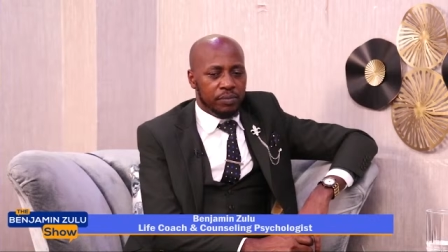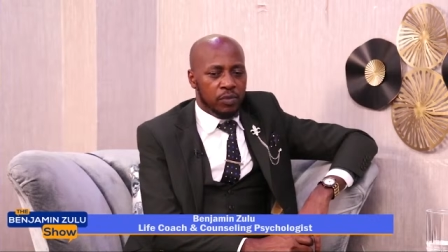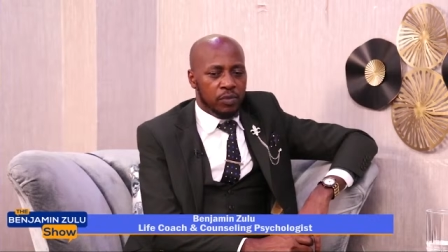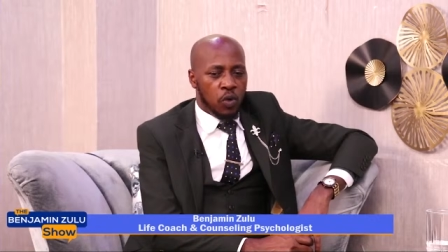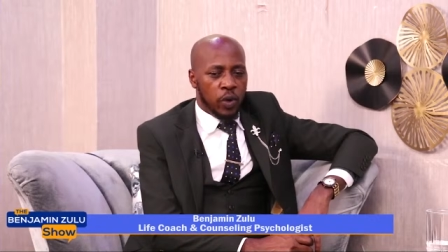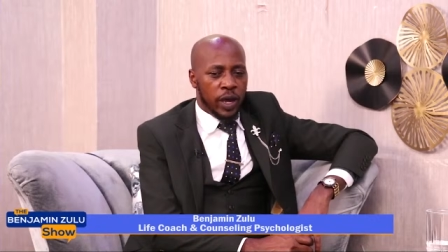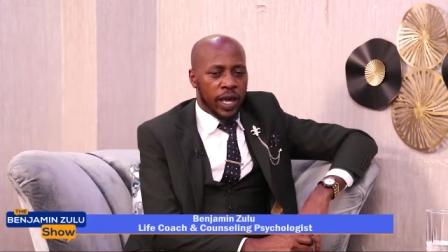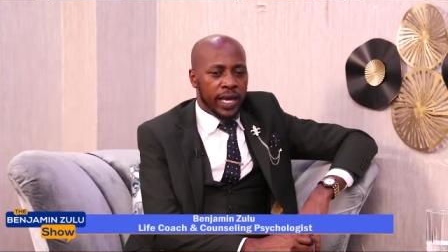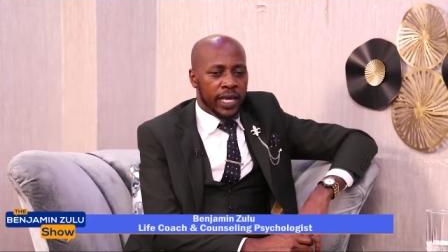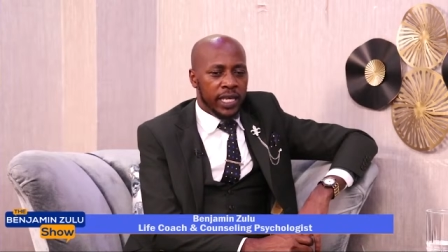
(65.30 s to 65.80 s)

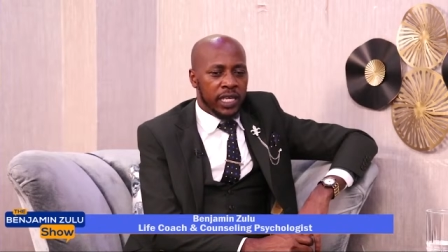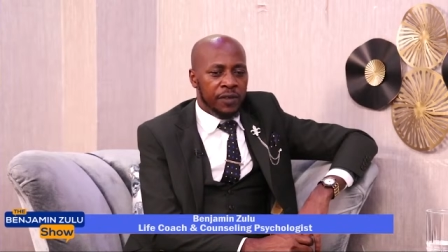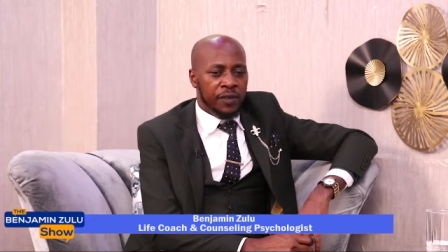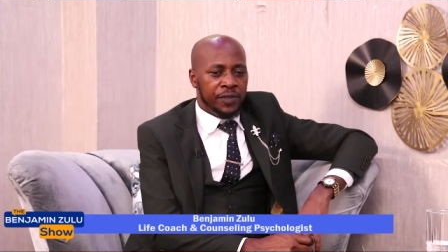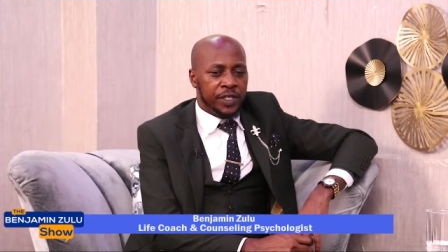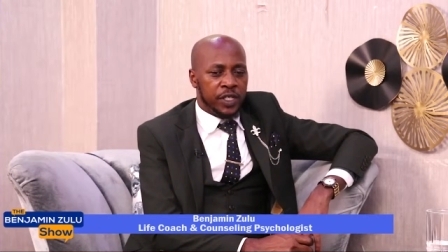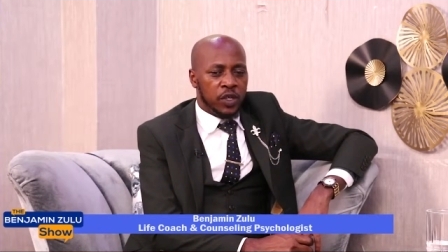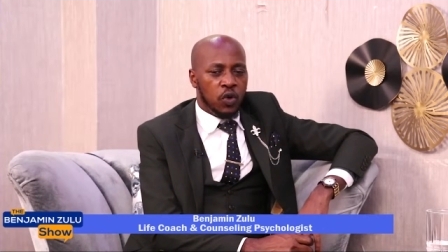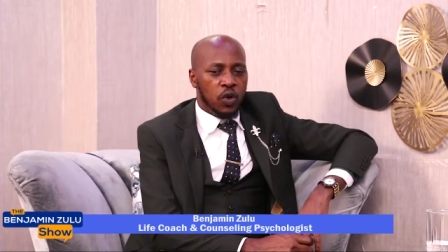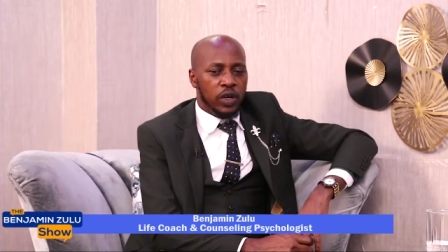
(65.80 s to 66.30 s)
where if
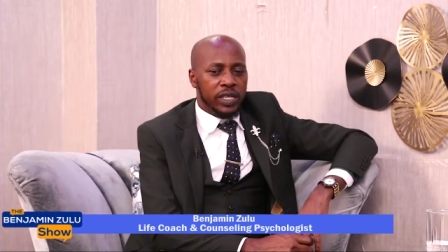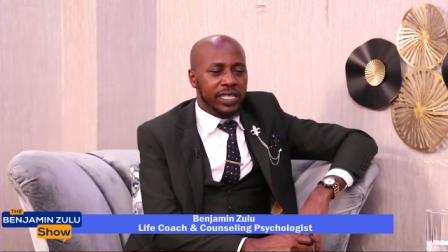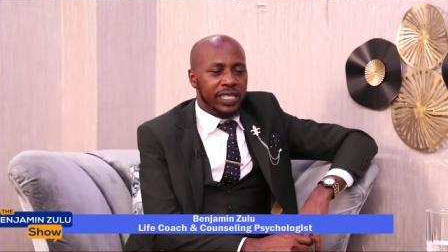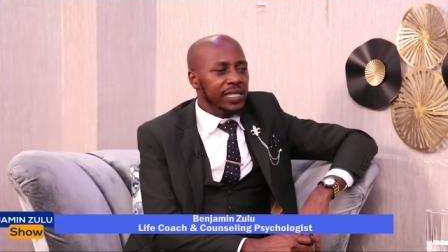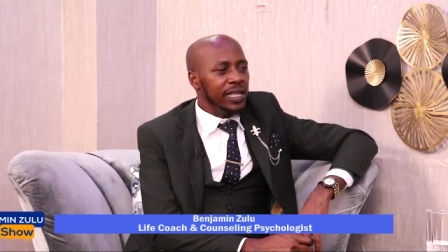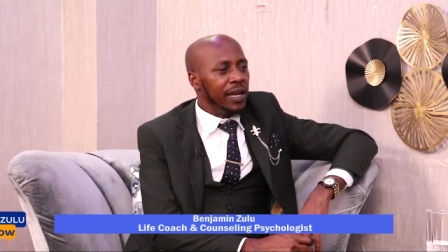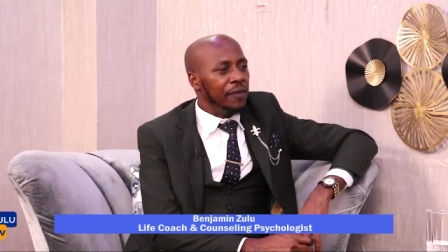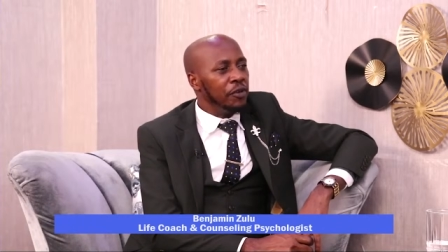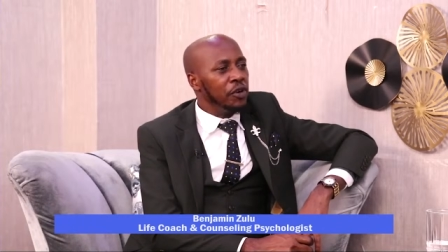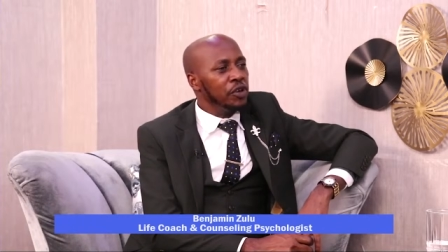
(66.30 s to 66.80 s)
squatters
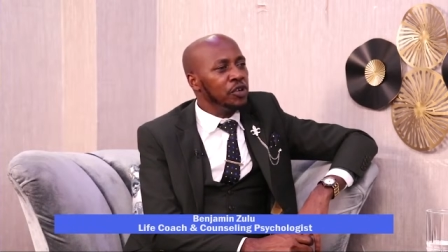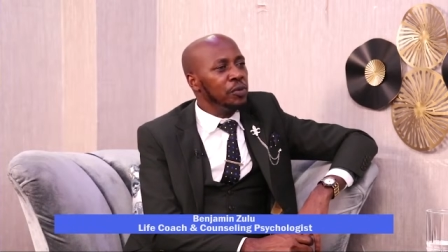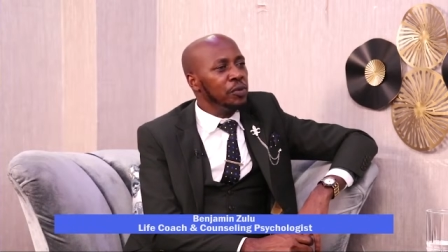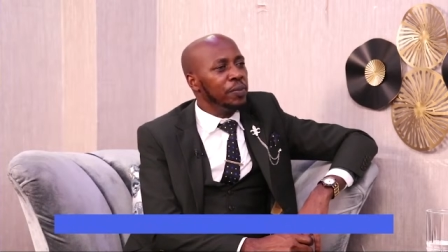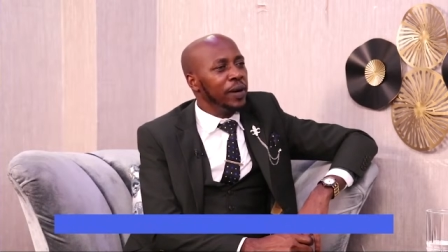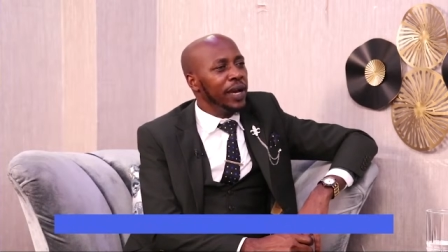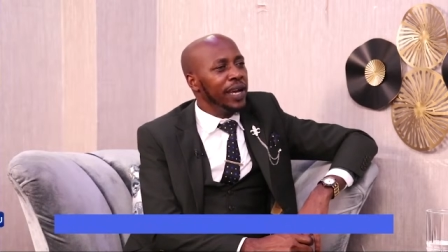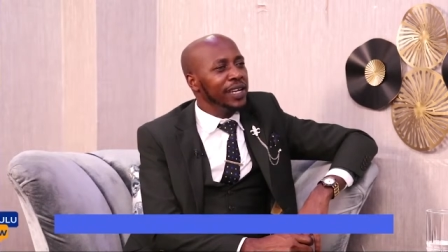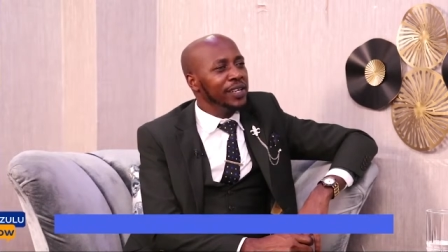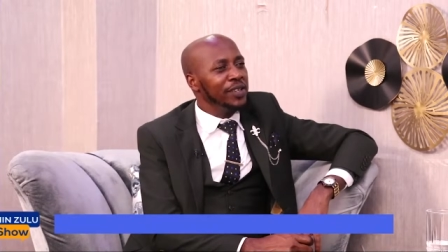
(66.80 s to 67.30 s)
have
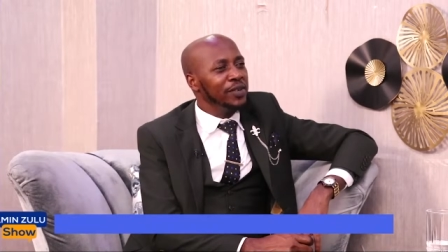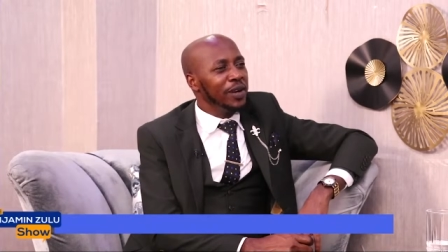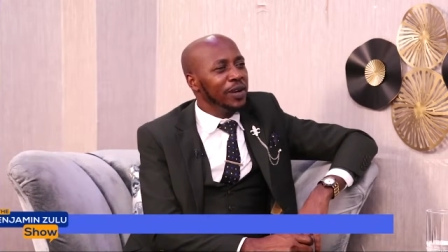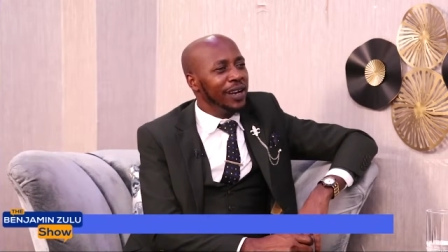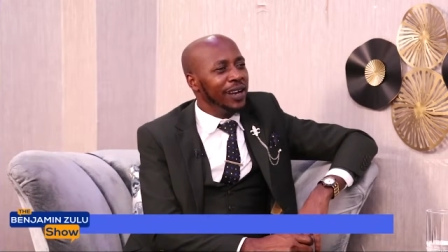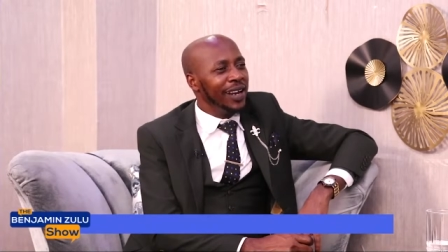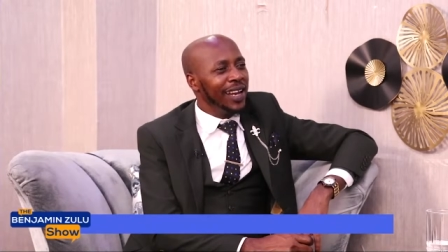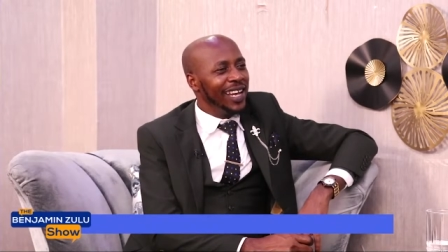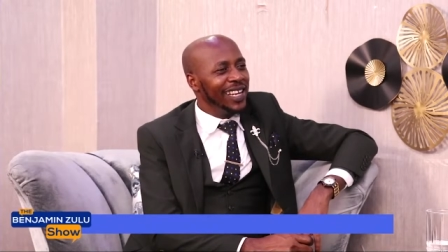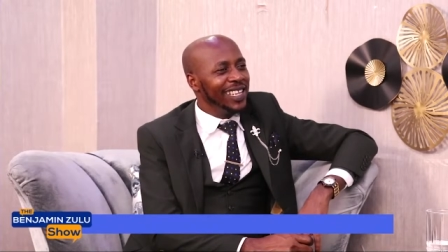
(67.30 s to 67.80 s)
occupied your
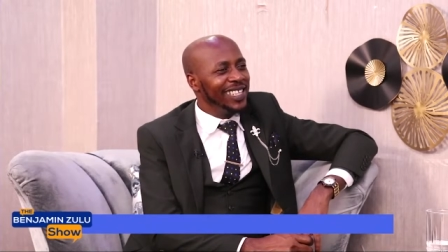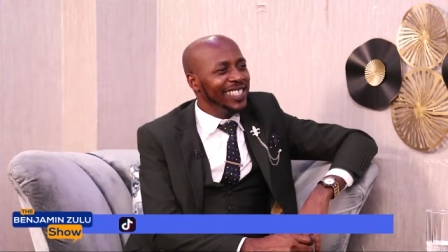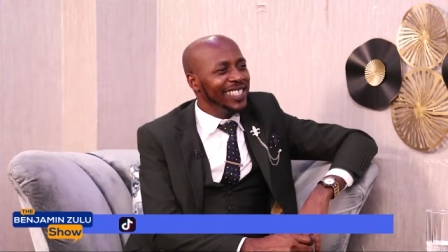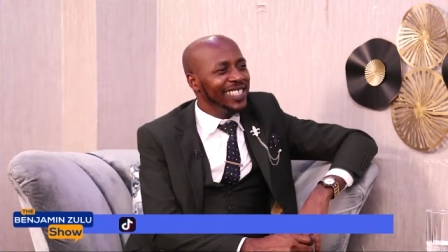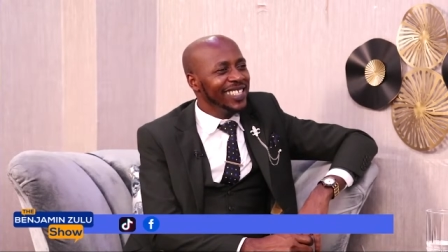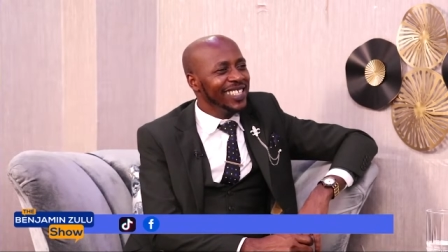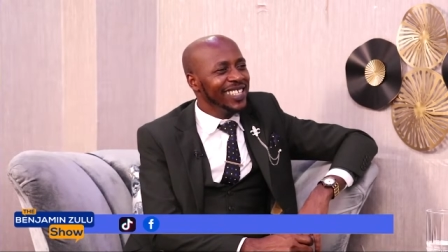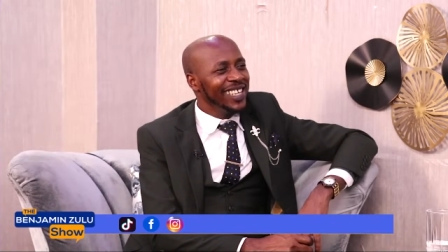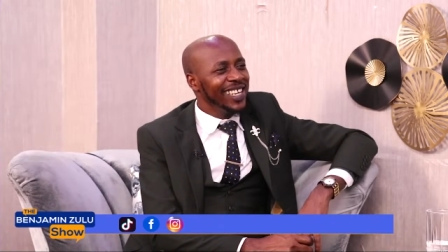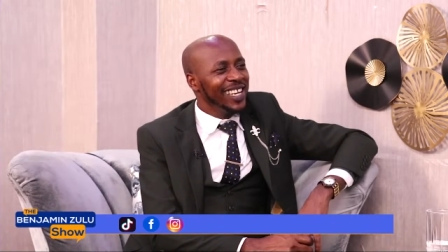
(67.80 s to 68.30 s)
land
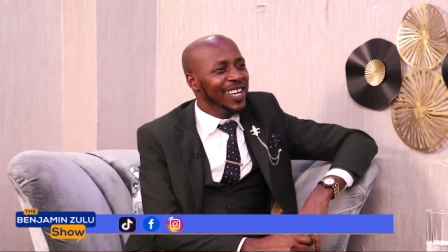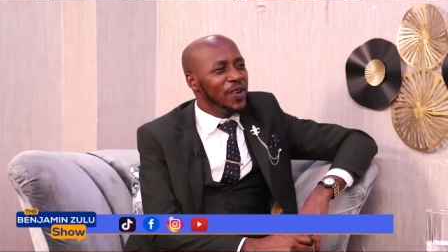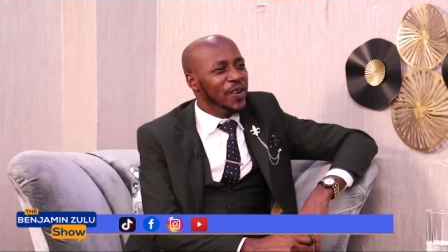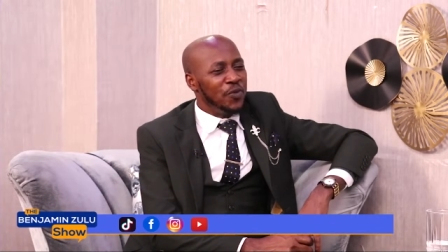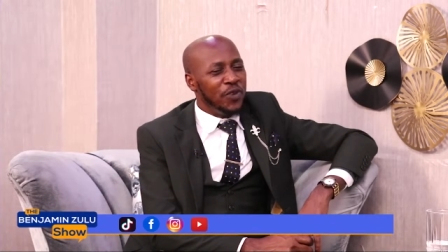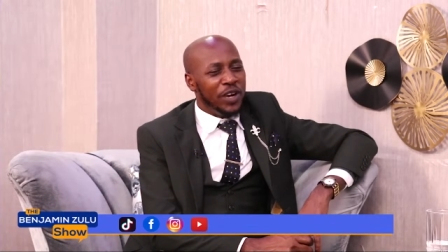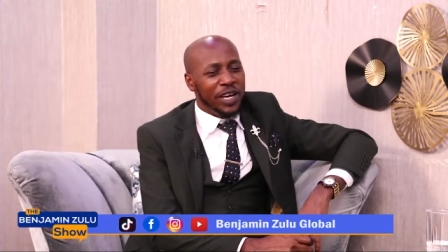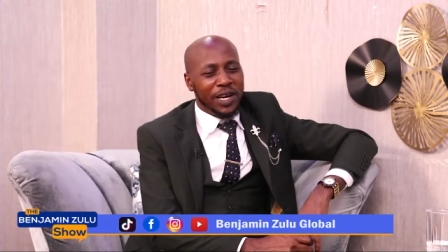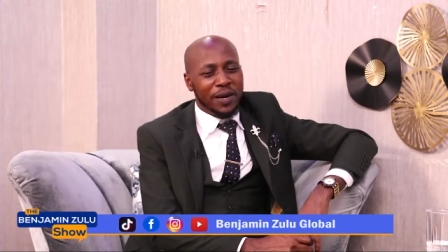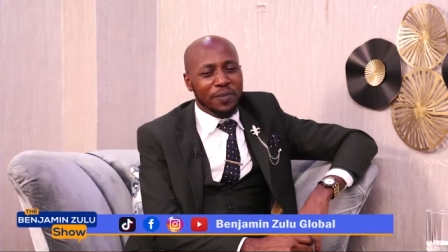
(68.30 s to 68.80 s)

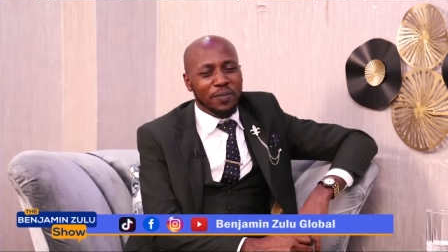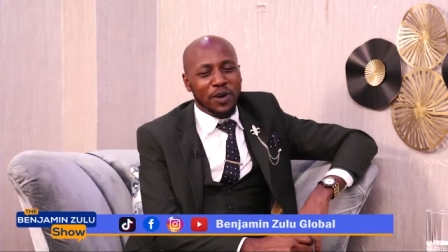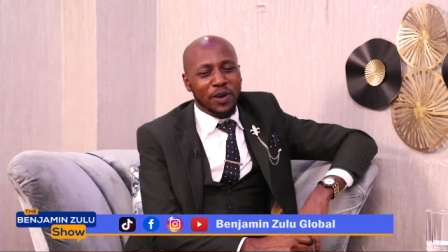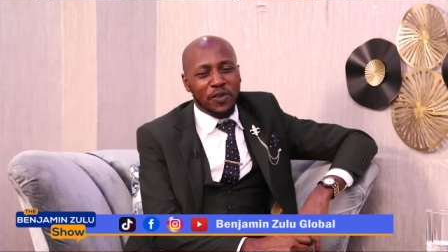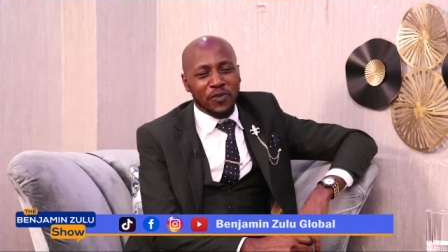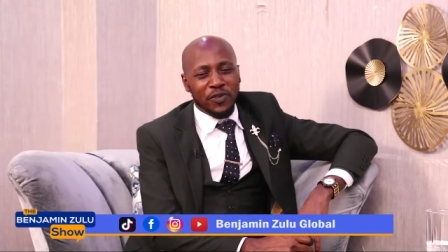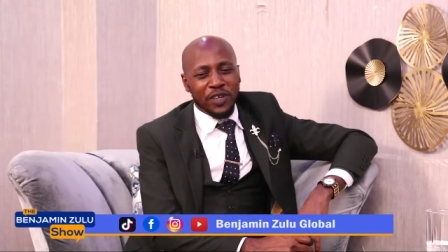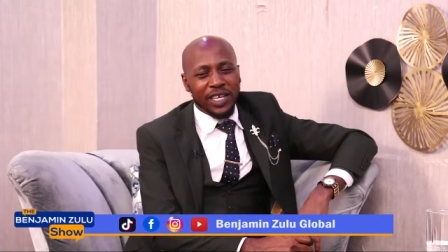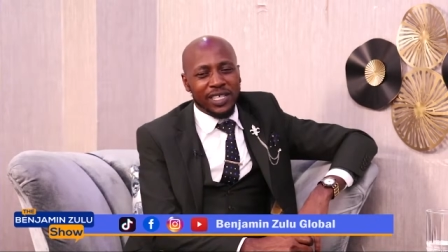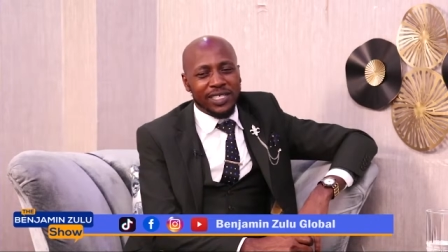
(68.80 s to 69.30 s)
for a number
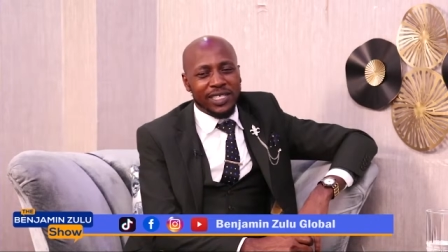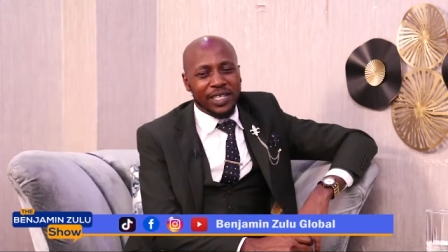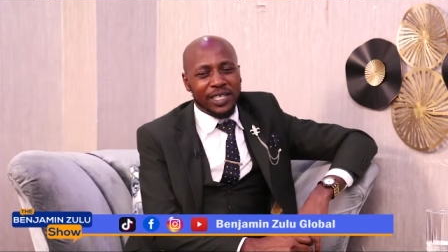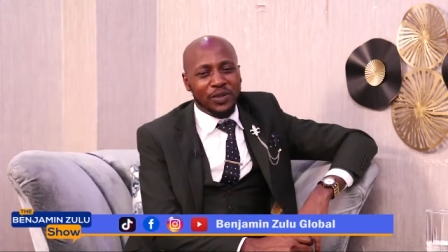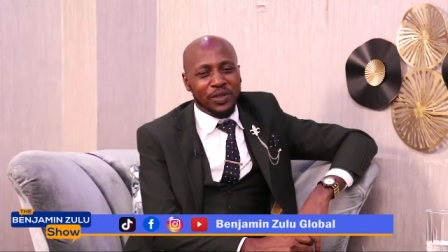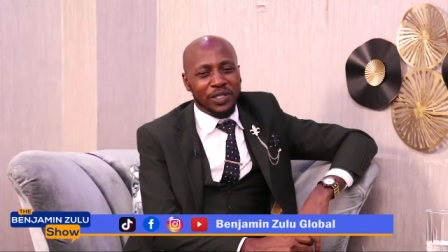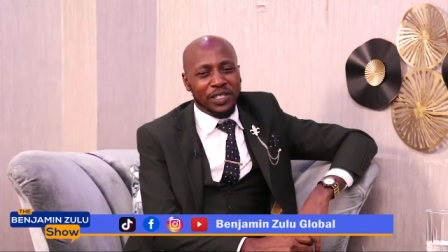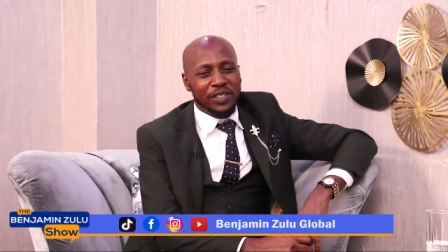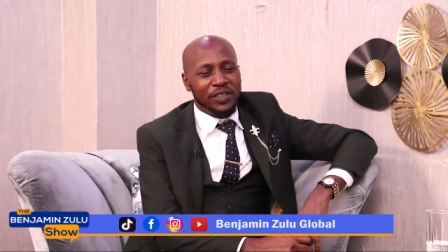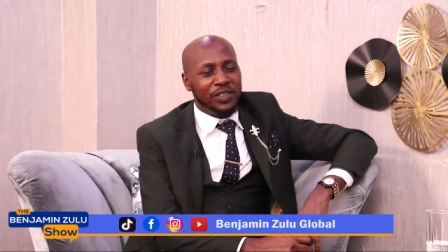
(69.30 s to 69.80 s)
of years and you